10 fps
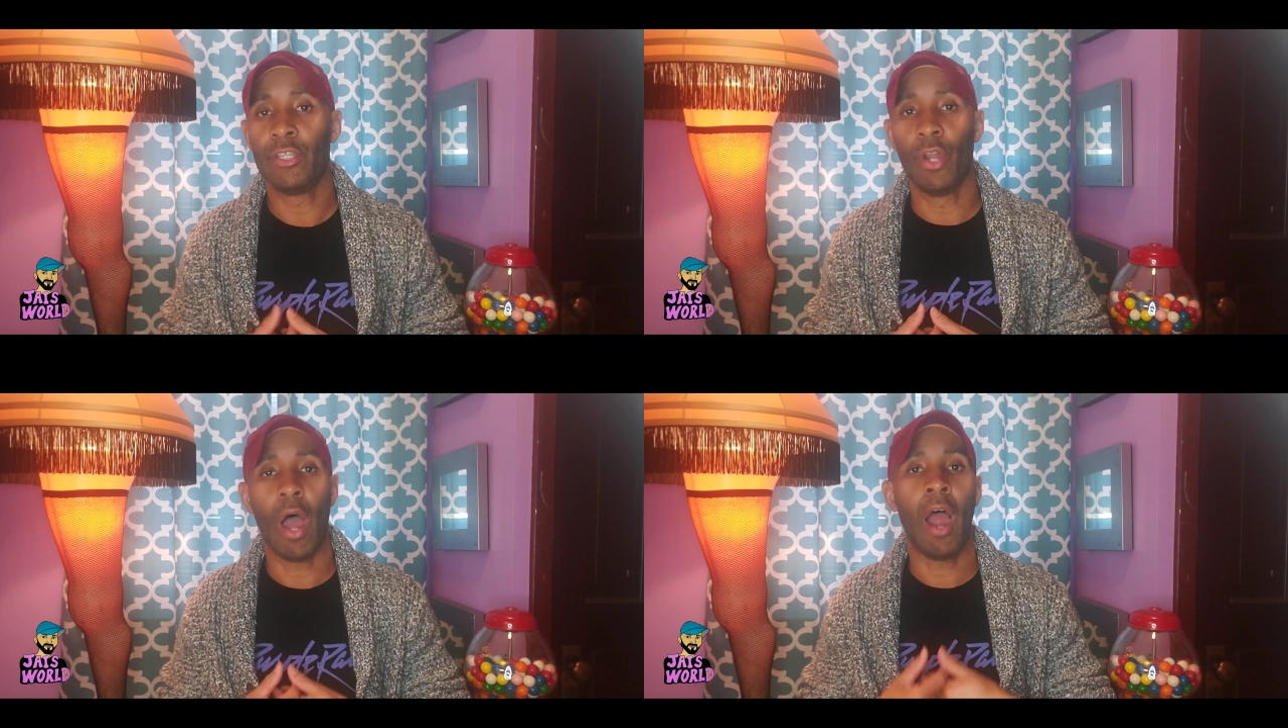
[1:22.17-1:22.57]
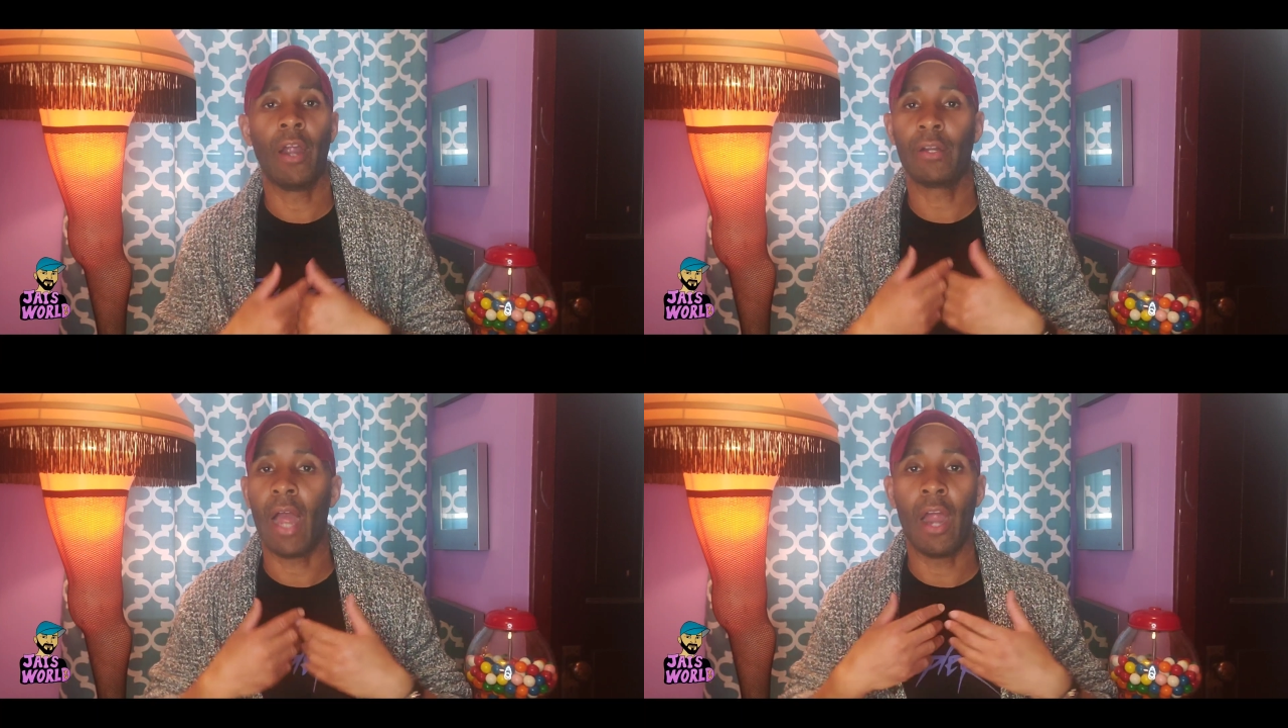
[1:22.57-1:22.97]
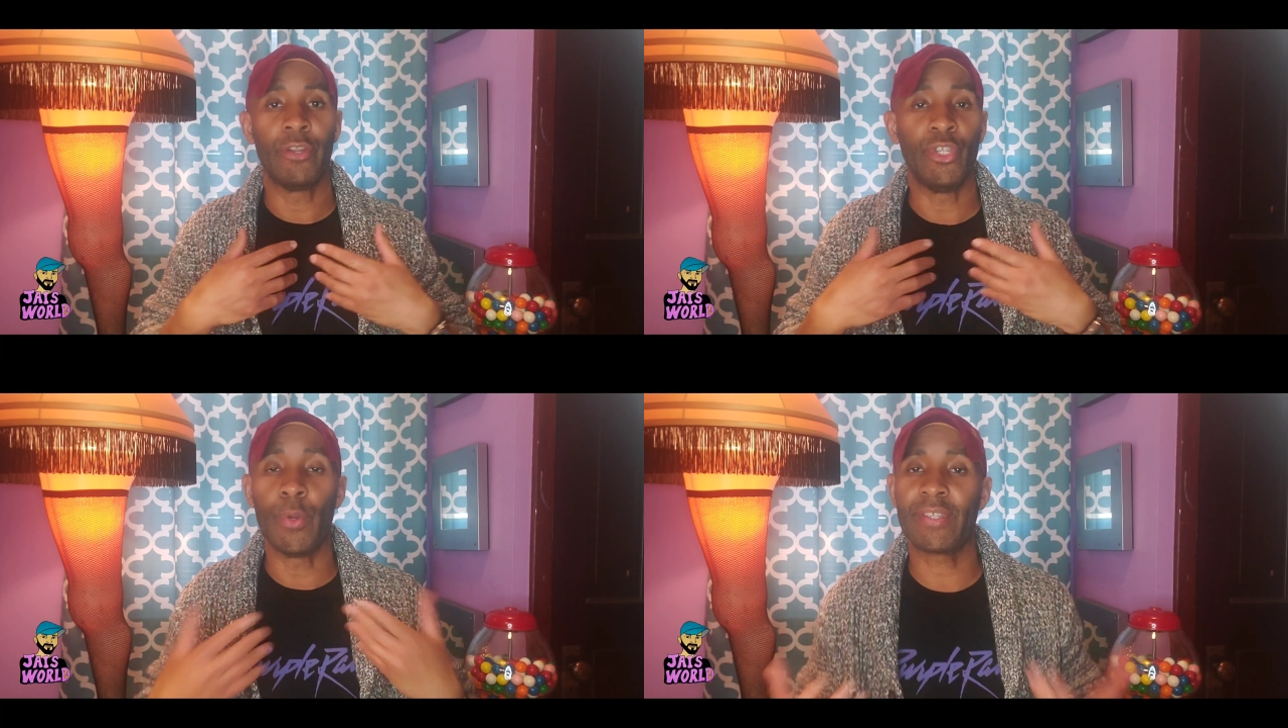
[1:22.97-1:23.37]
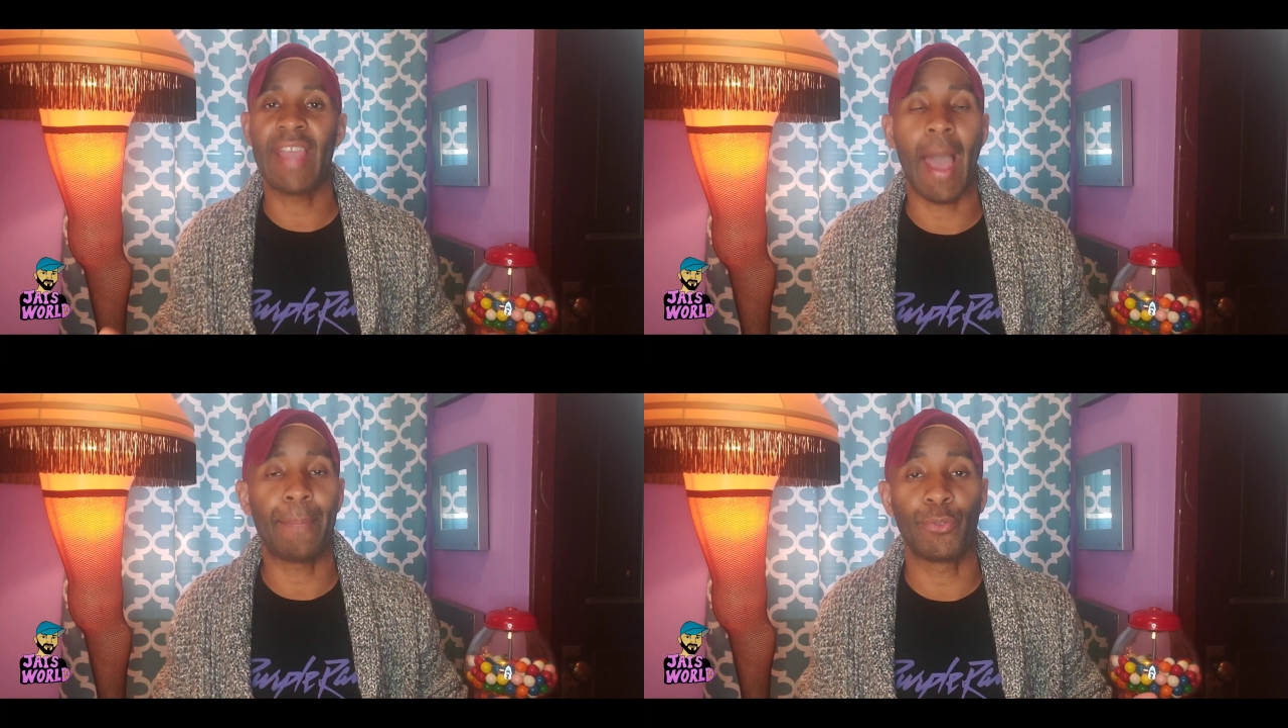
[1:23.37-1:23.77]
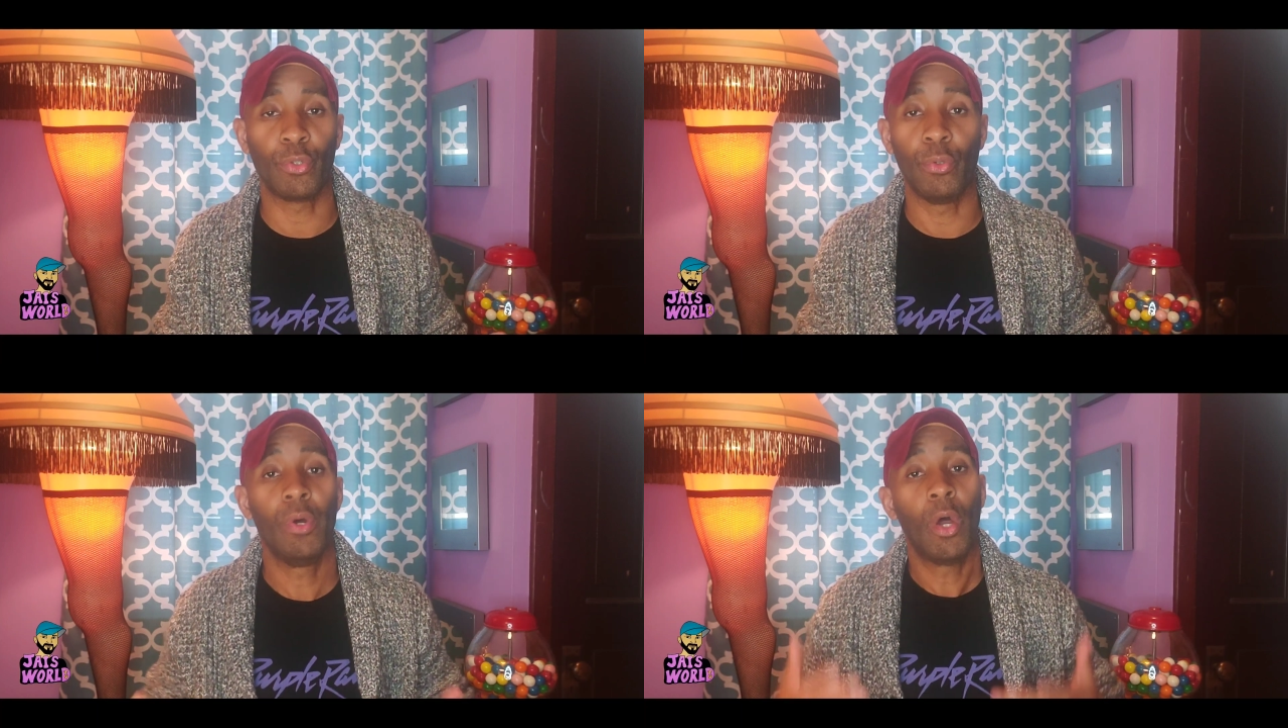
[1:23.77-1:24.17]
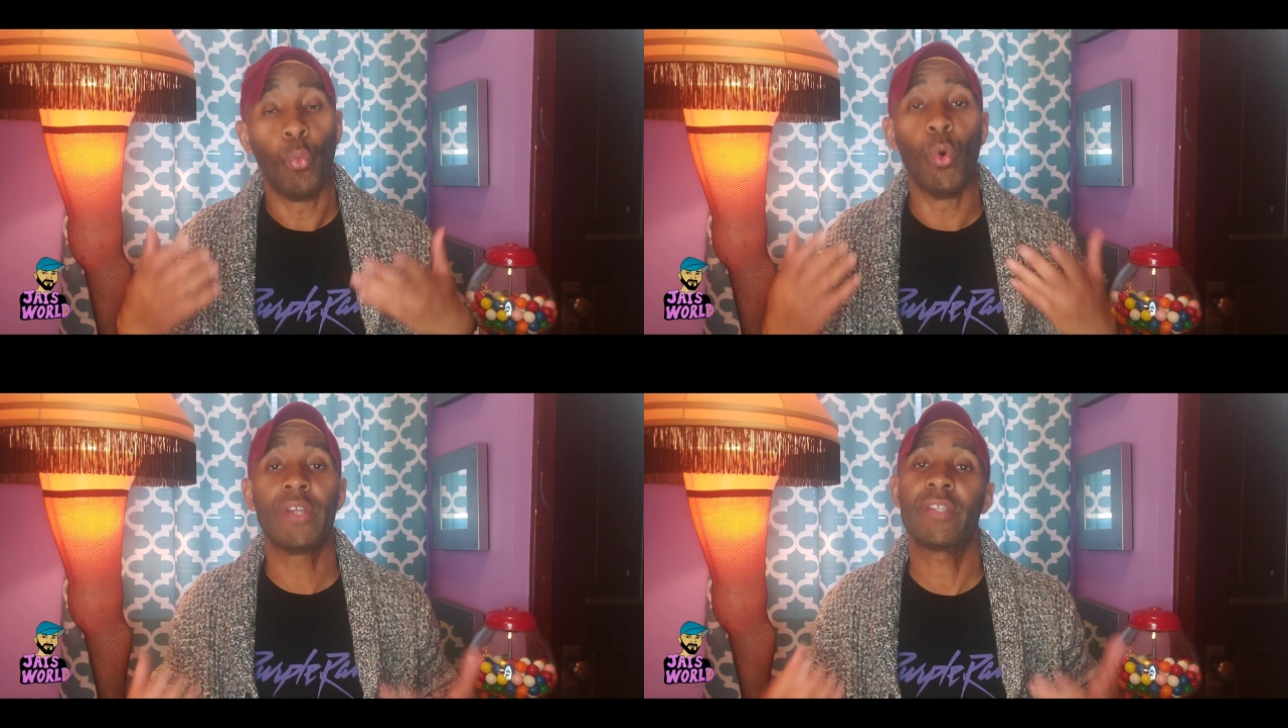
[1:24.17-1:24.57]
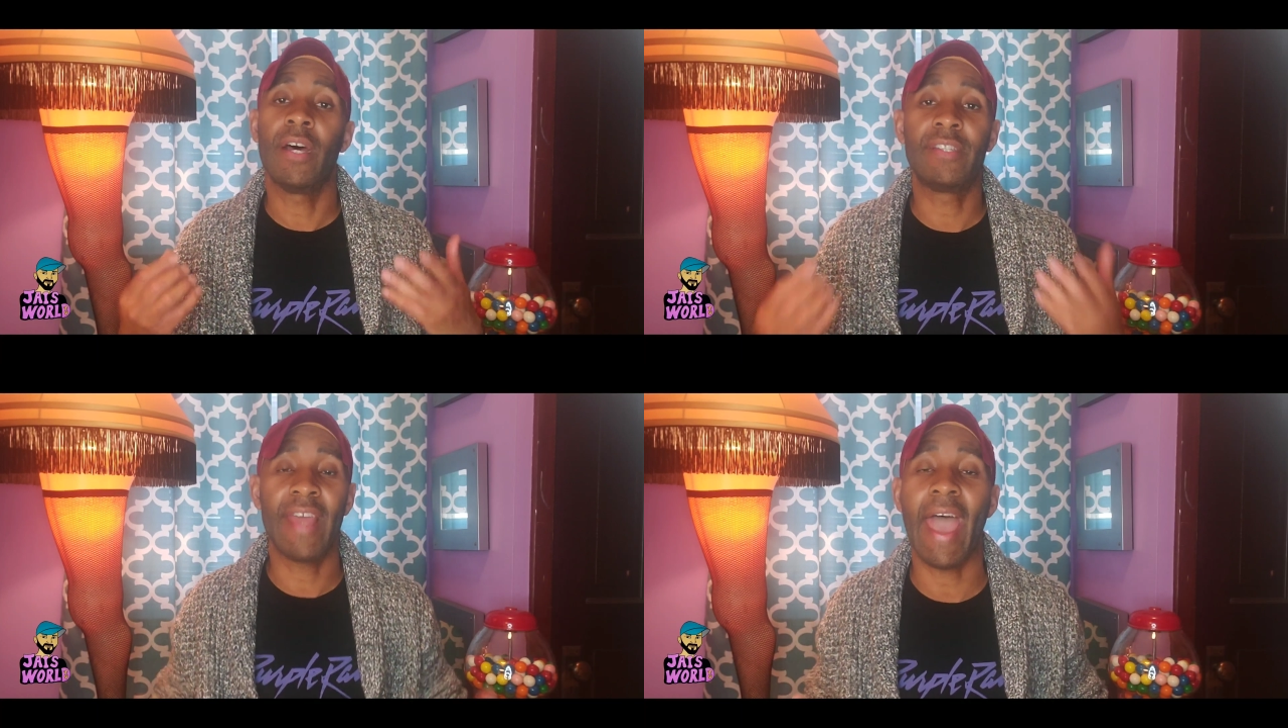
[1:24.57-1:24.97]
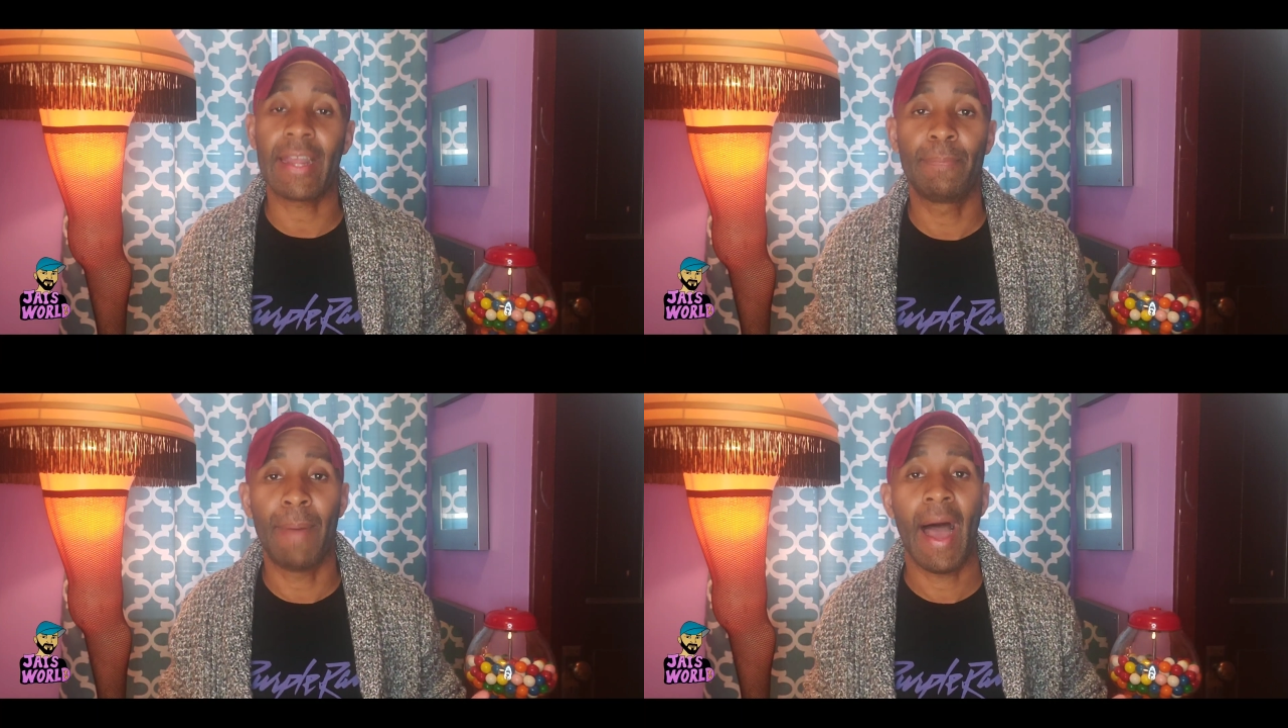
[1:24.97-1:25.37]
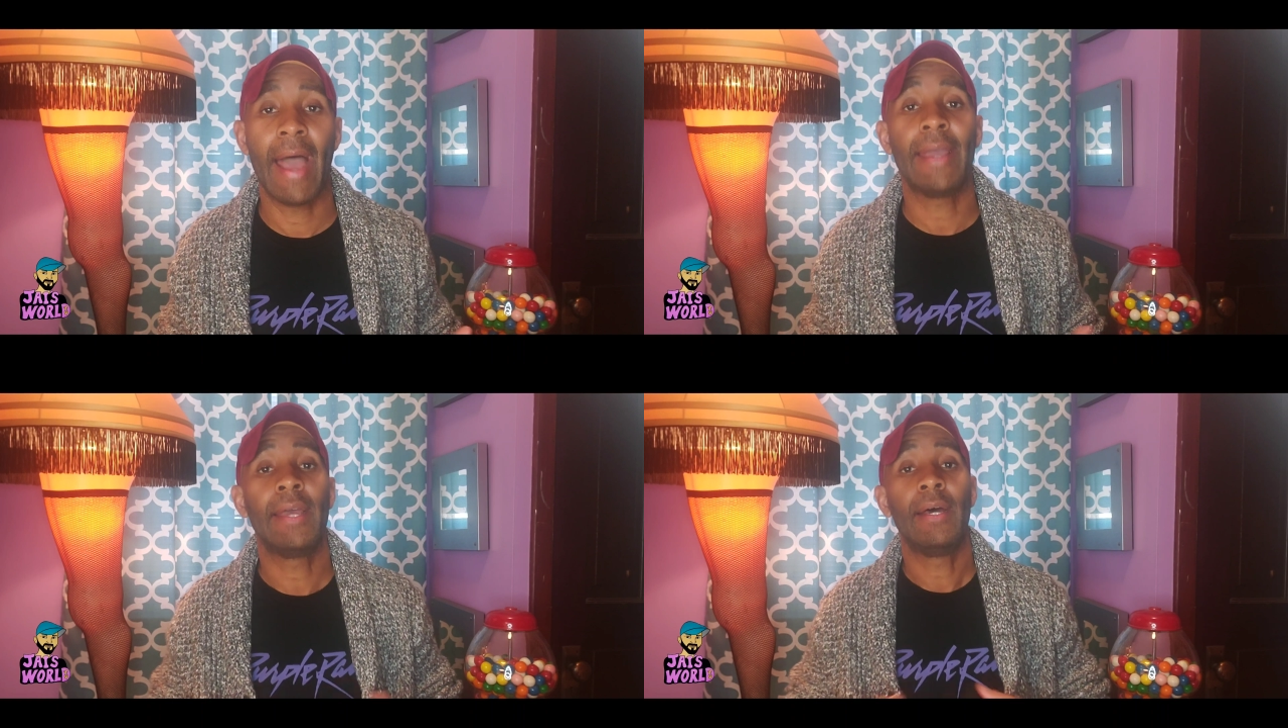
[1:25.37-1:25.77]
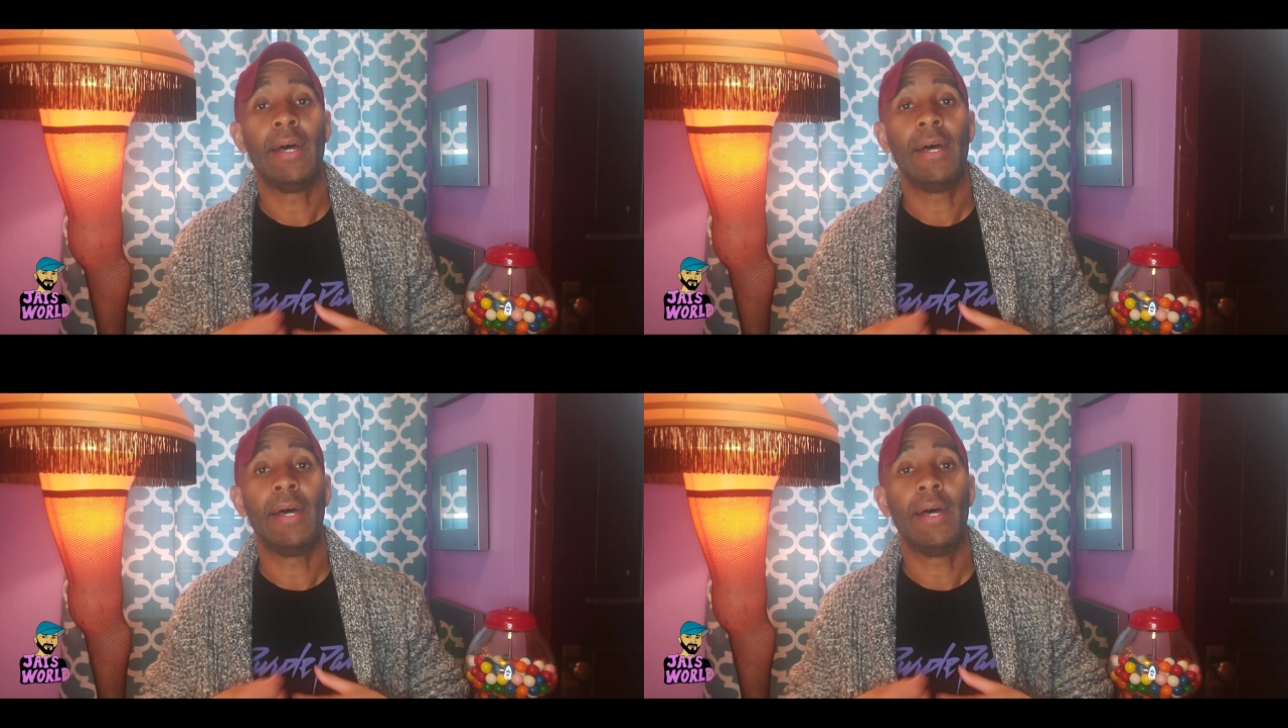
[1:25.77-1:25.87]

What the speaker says: our U.S. Capitol was attacked by